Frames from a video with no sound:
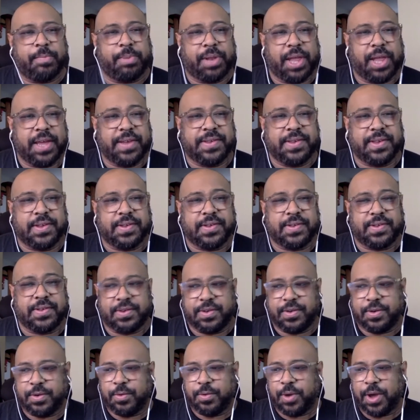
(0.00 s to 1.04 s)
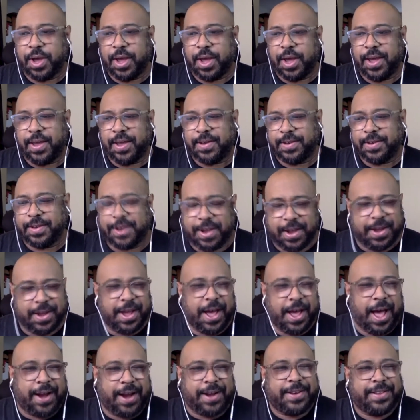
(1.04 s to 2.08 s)
places to uh, to
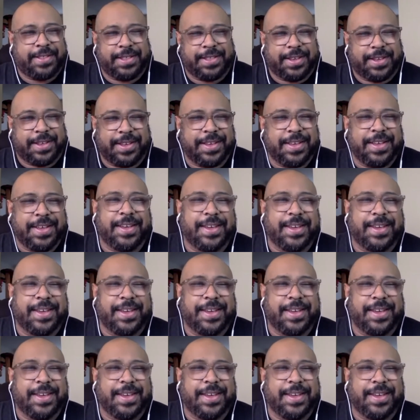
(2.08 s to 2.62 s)
concoct the